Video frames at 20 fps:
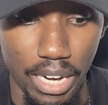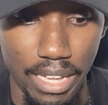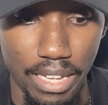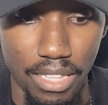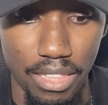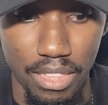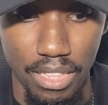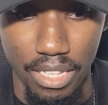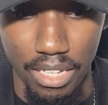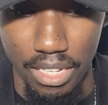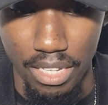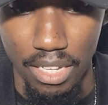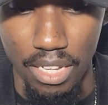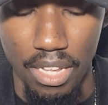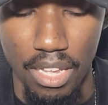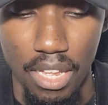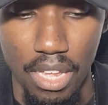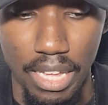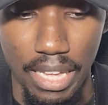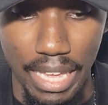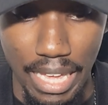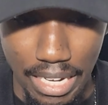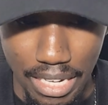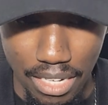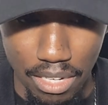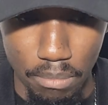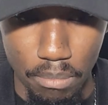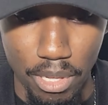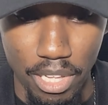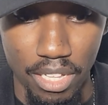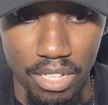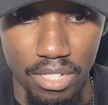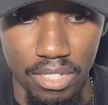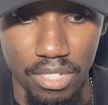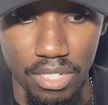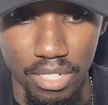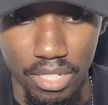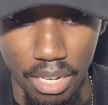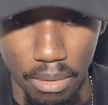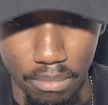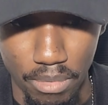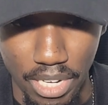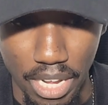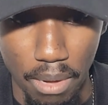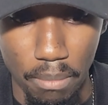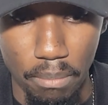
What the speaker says: like the kettlebells, some